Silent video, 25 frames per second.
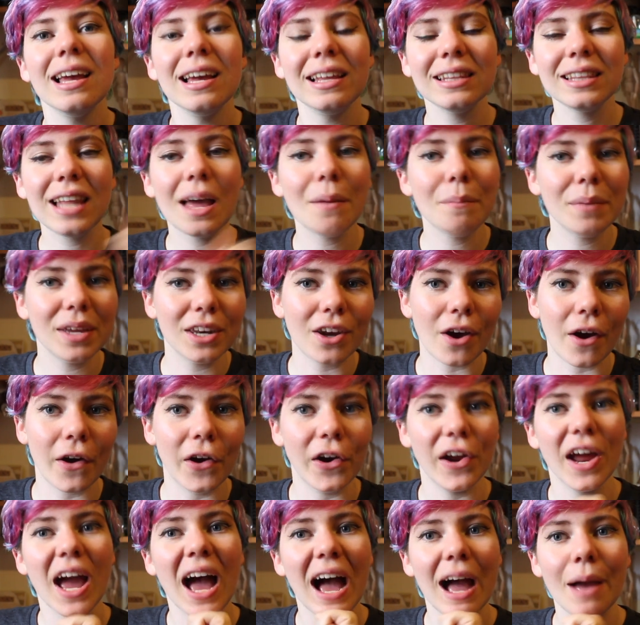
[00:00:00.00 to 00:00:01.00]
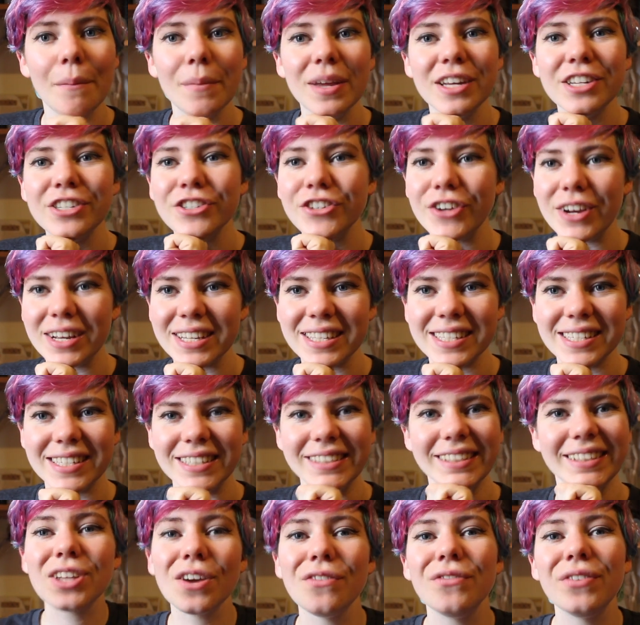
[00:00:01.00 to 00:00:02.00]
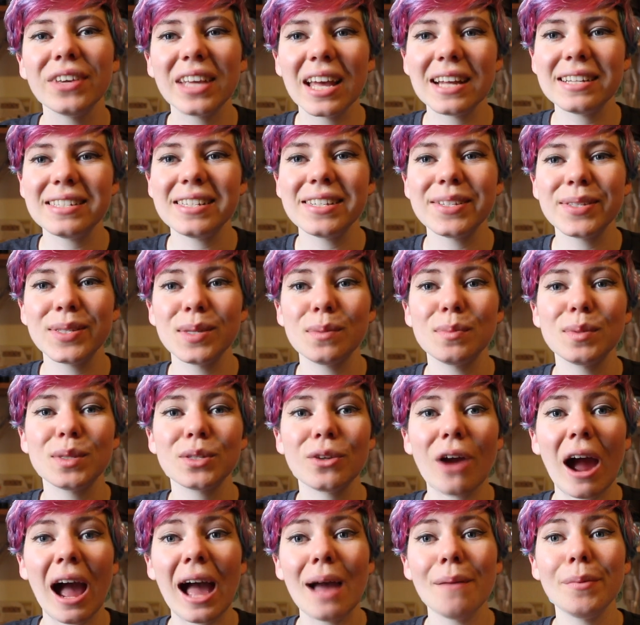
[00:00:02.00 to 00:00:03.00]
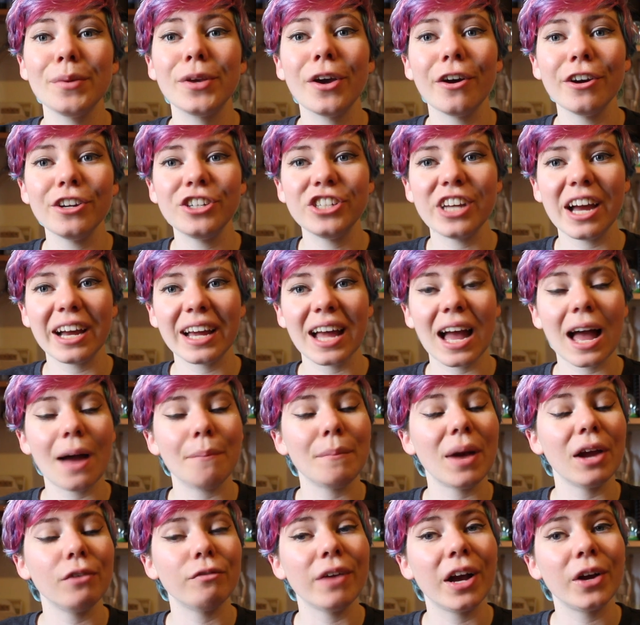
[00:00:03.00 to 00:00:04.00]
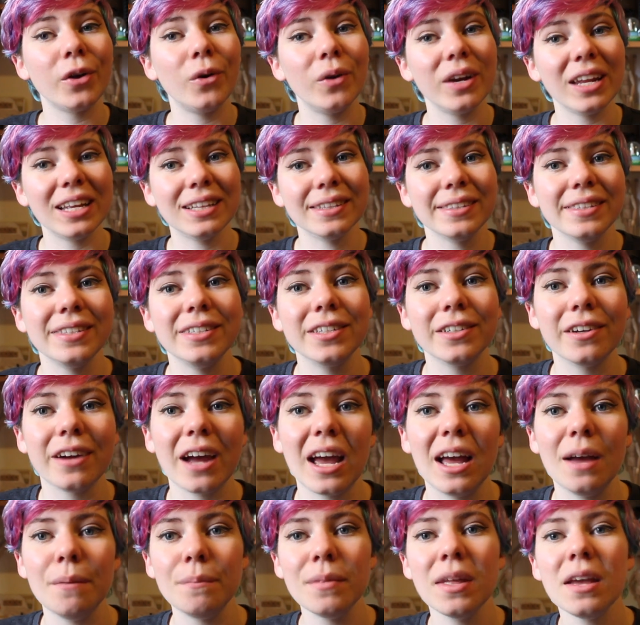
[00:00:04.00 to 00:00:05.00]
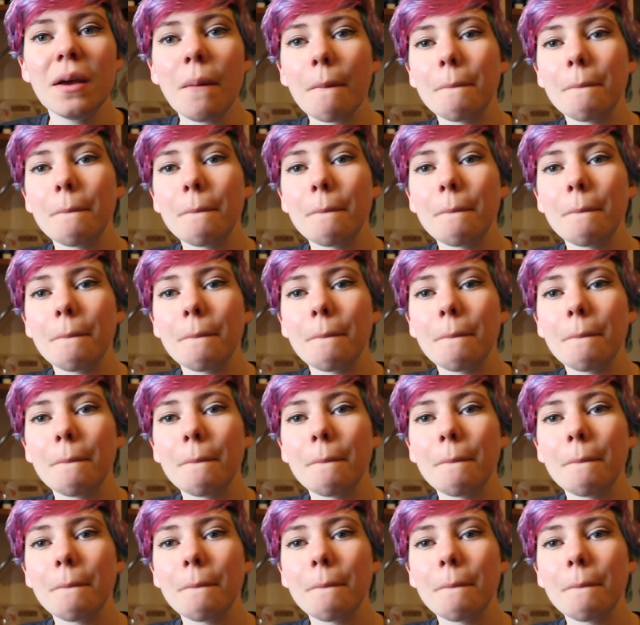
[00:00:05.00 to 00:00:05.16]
Let me know. I'm interested. Don't forget to subscribe. Go check out my record Instagram.